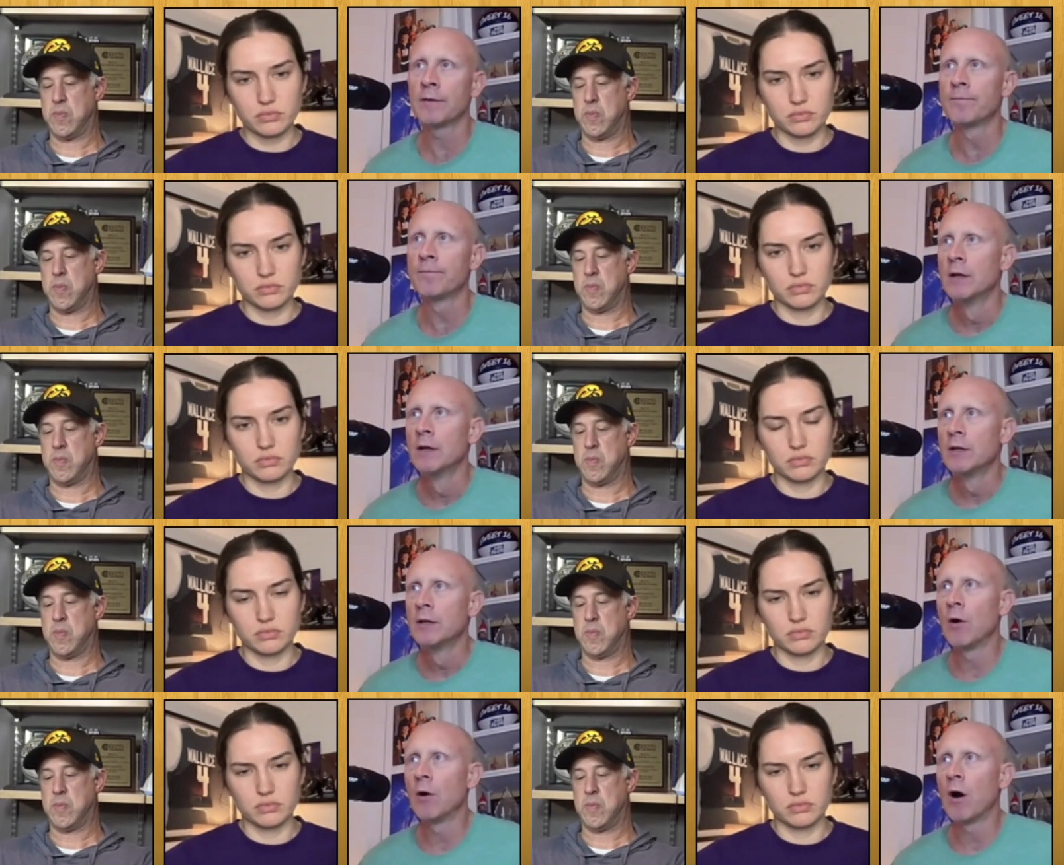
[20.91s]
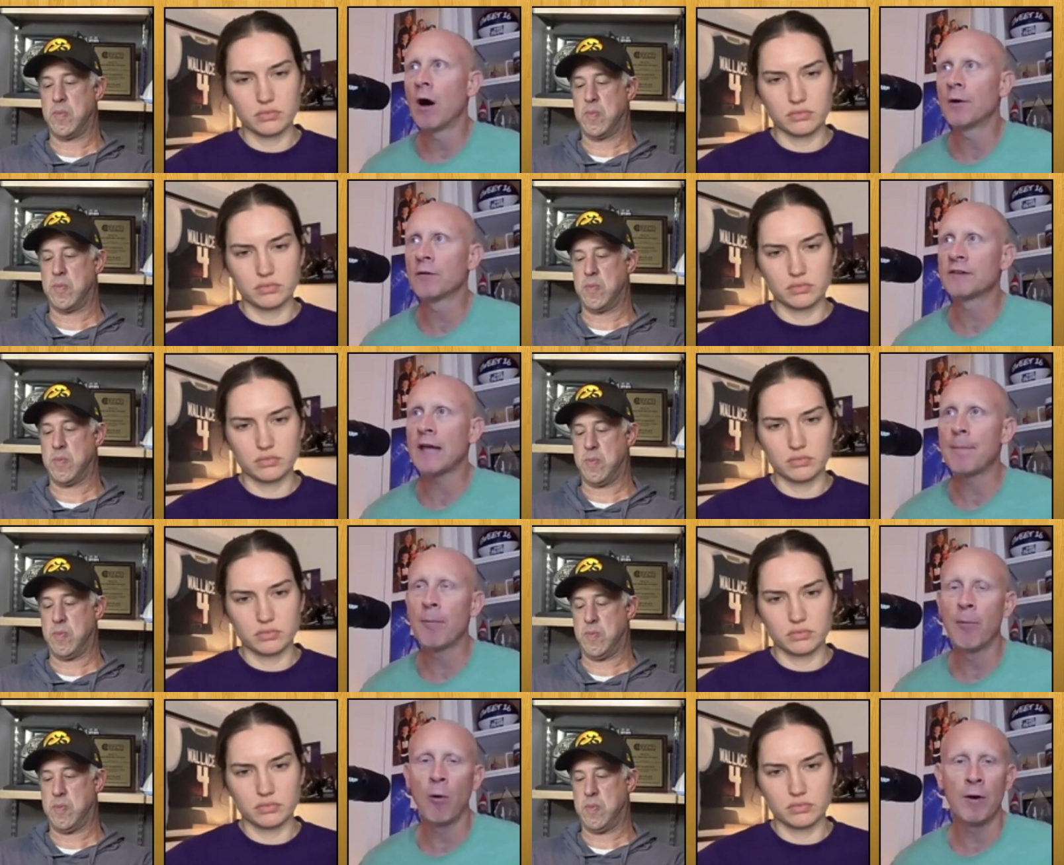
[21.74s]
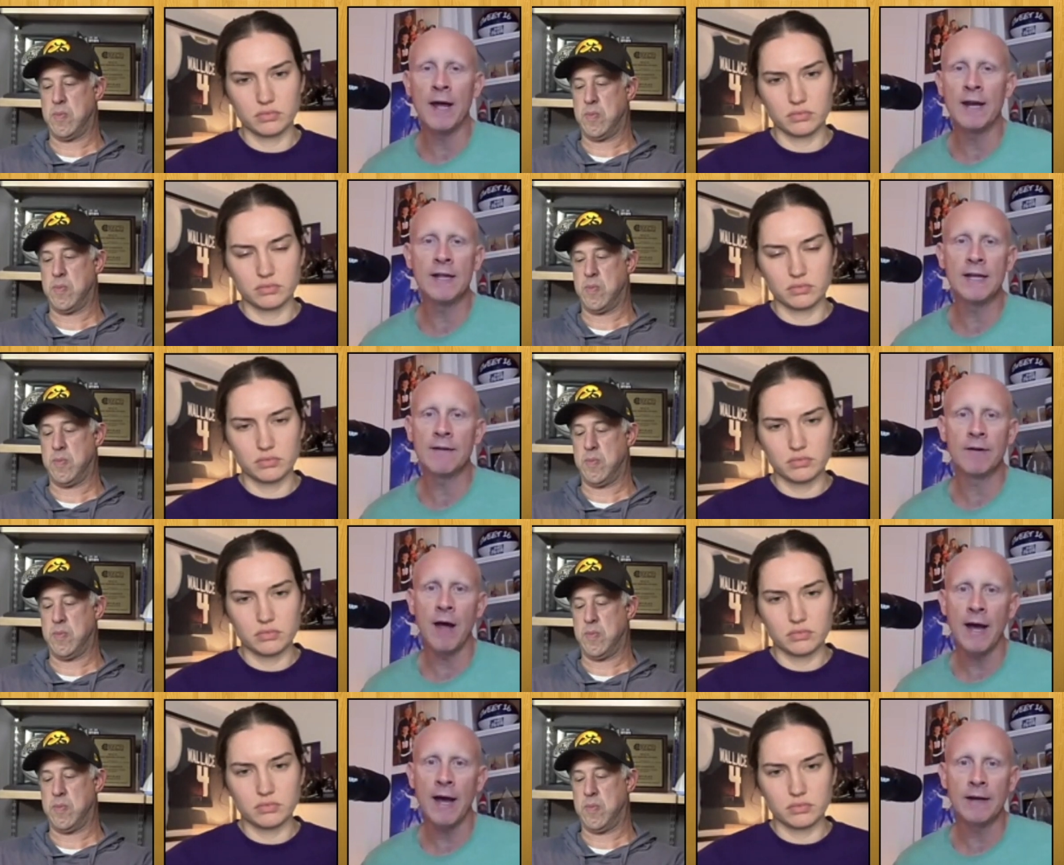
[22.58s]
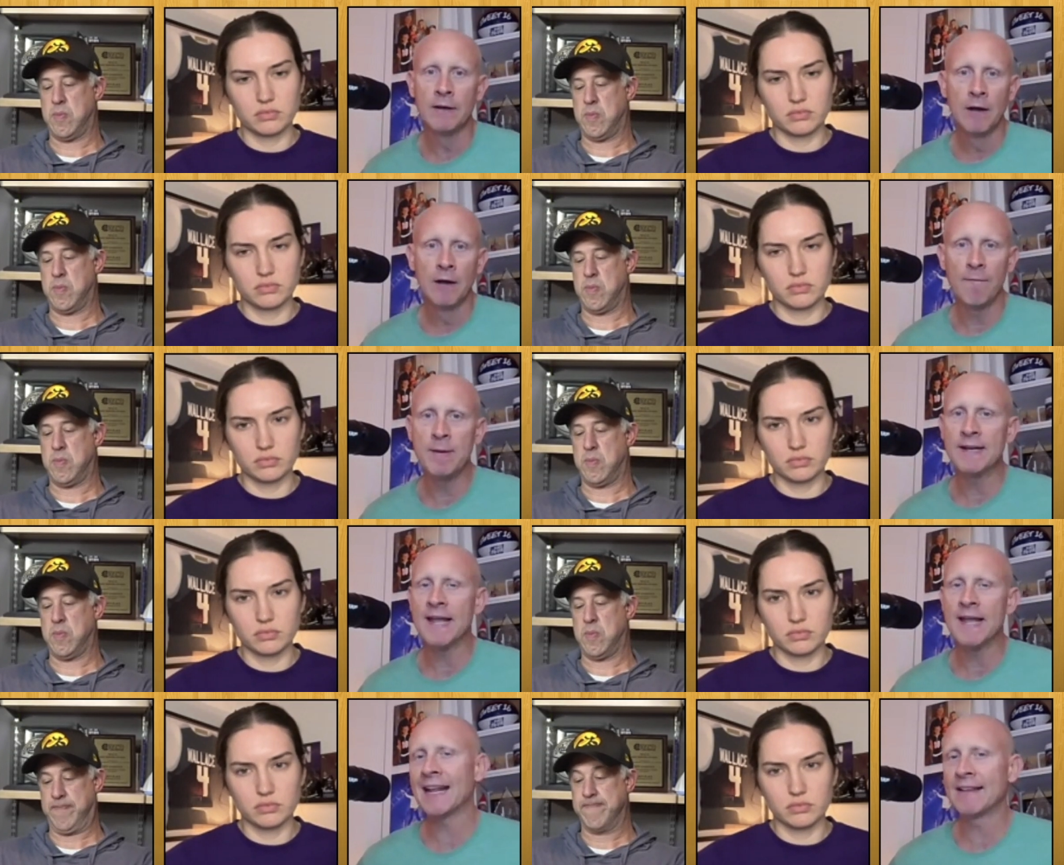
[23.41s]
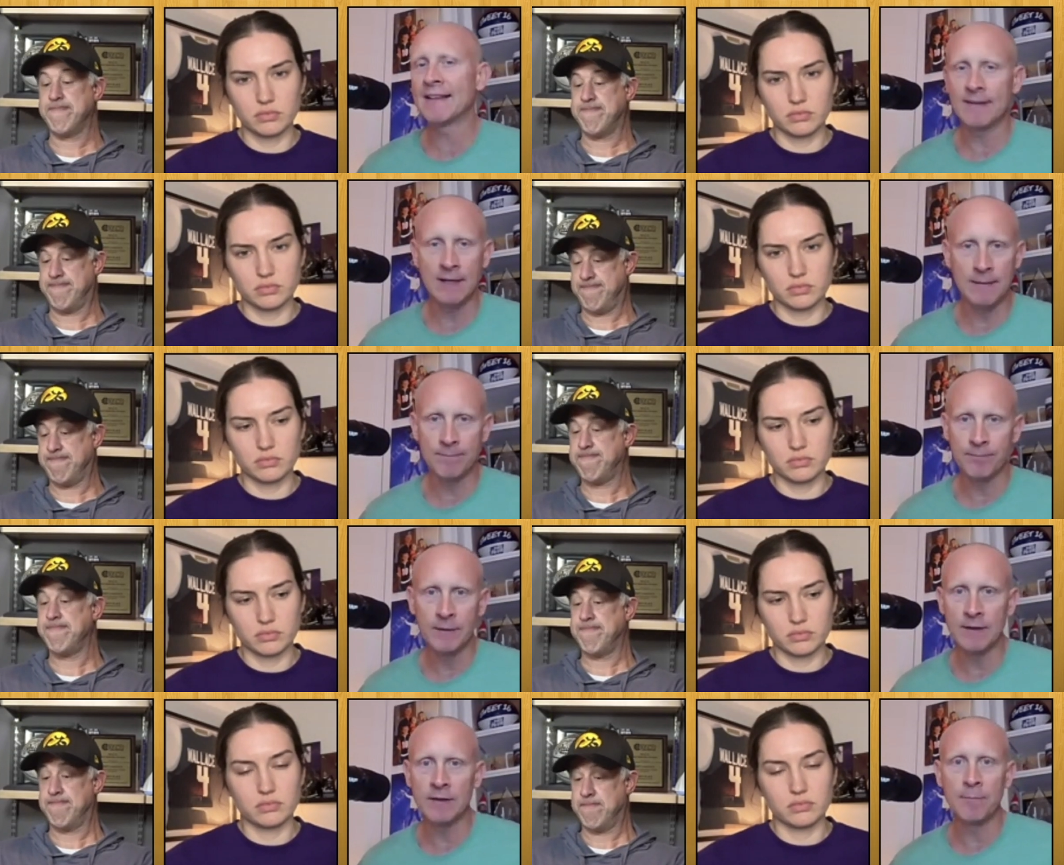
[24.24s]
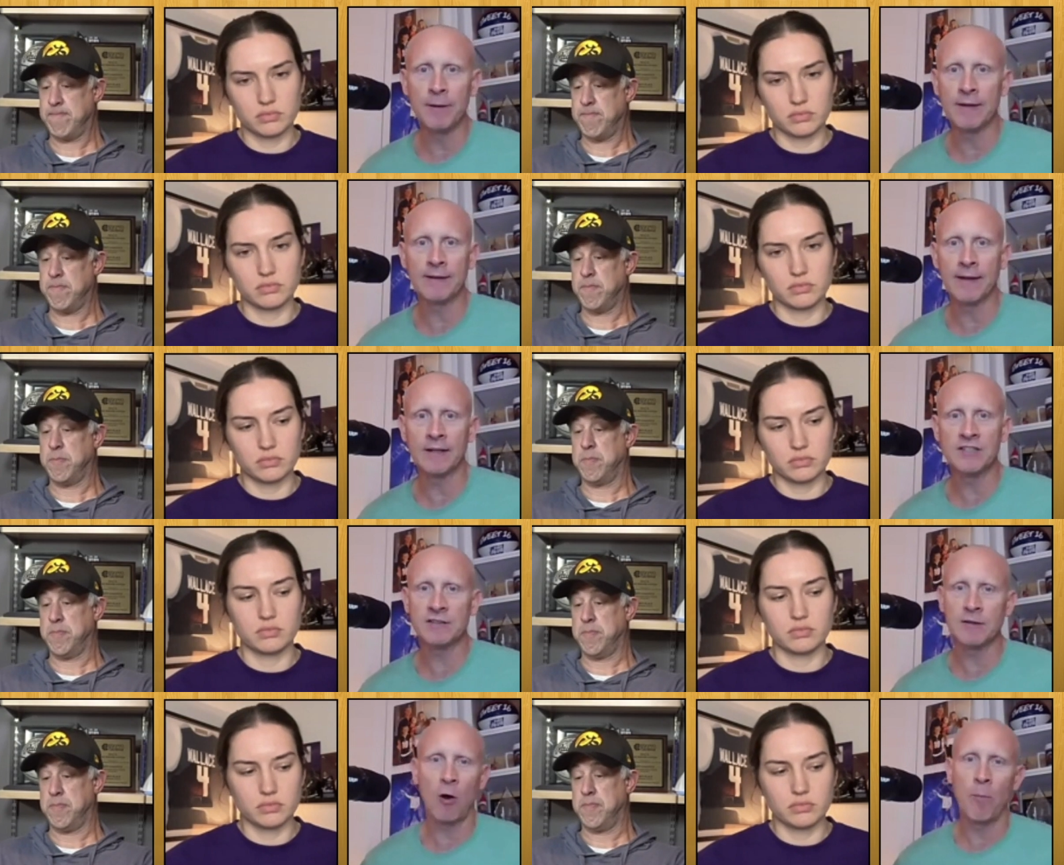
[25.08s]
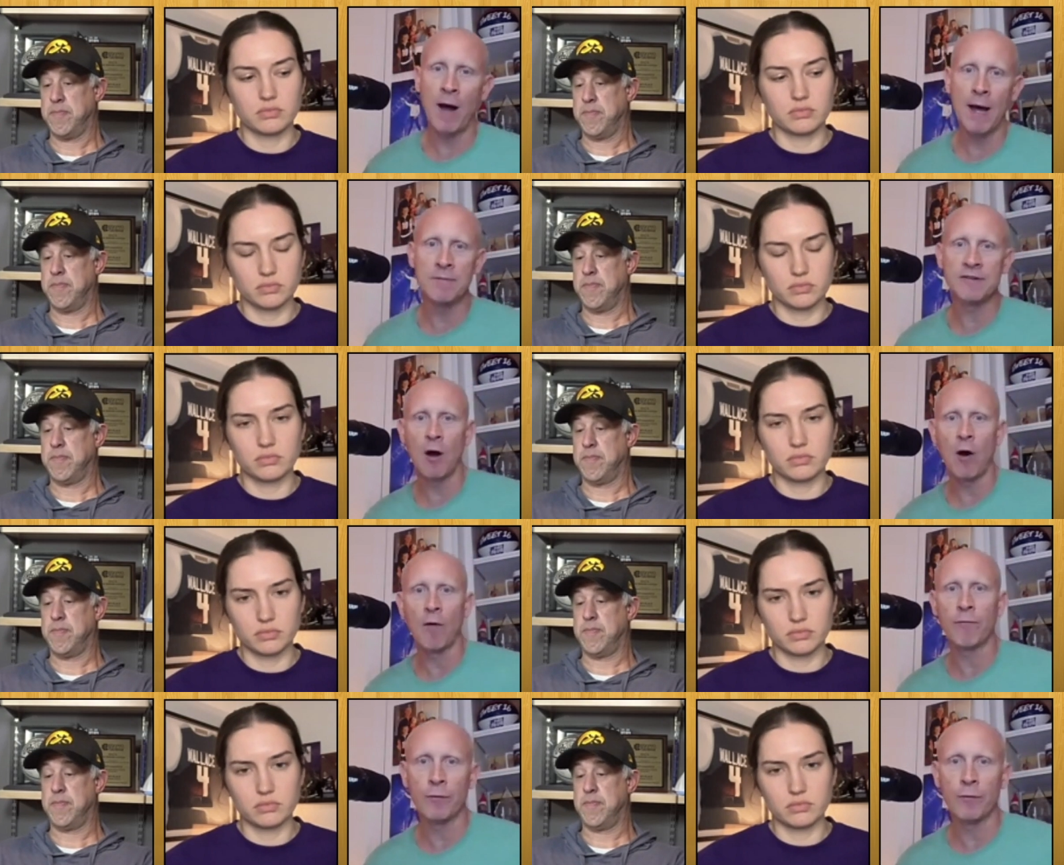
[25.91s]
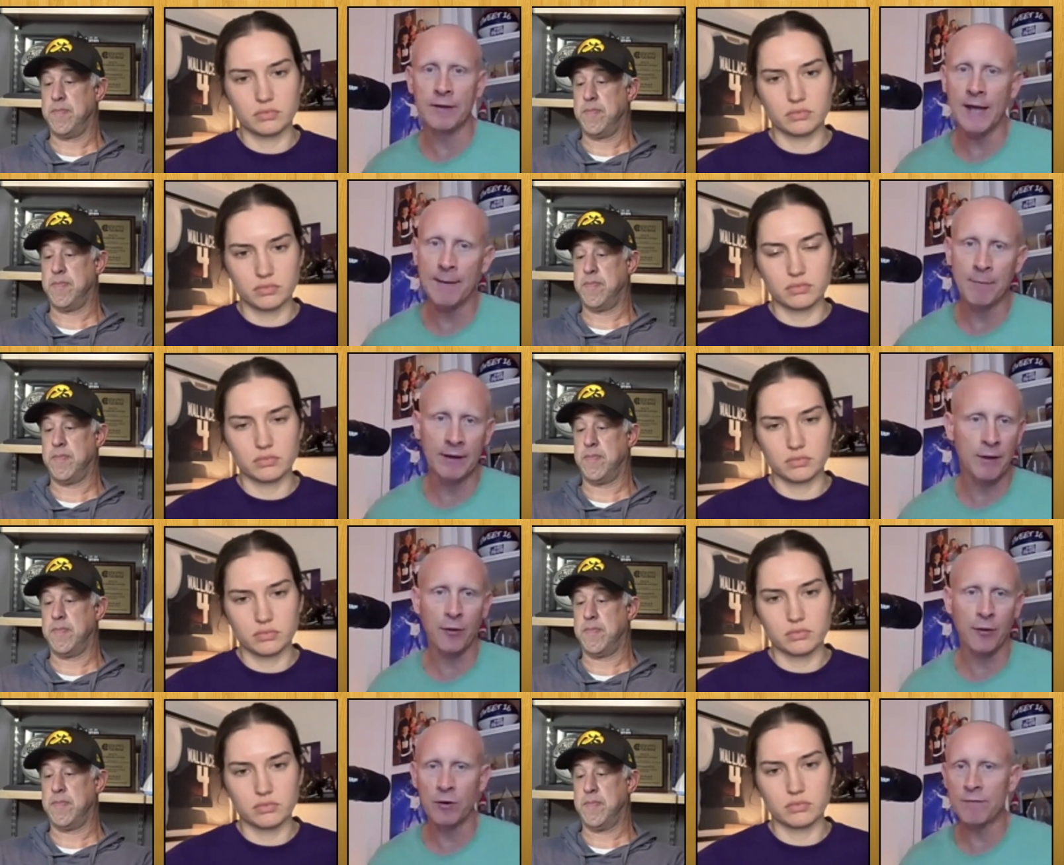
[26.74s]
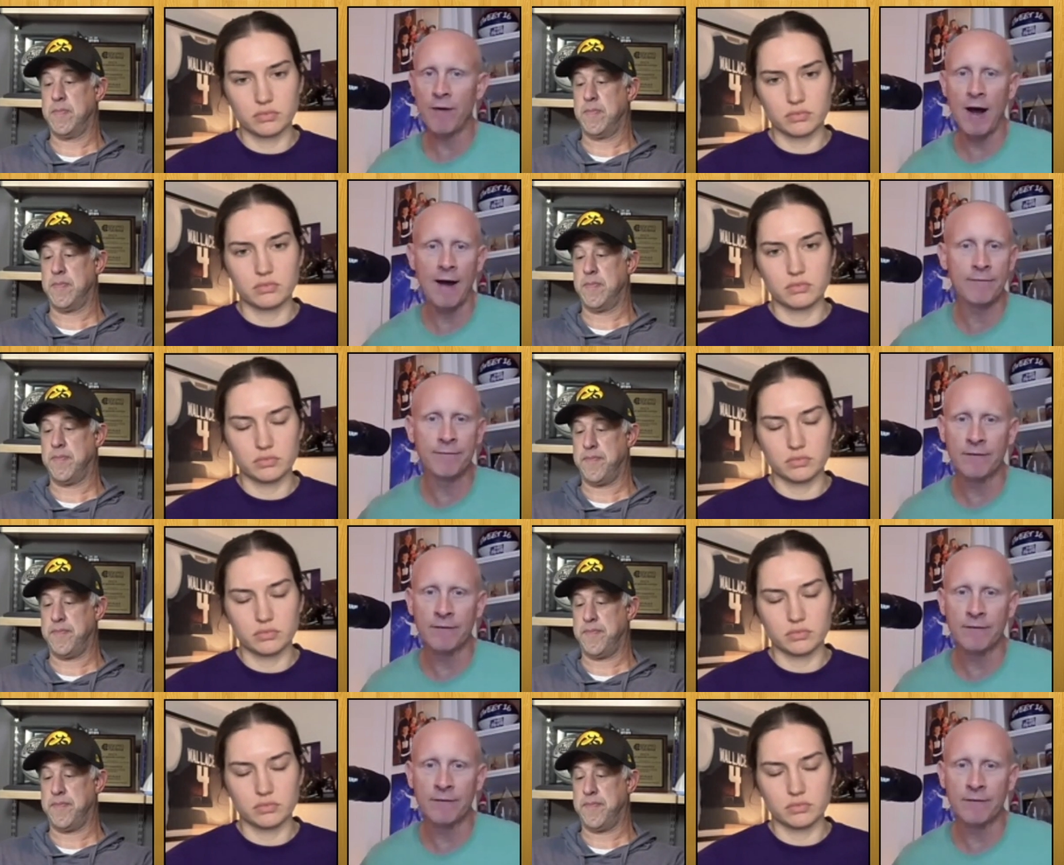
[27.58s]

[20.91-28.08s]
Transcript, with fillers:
Speaker 1: And you know, Hunter's capable on any given night of beating any team in the Big Ten just all by himself with a game like a 35,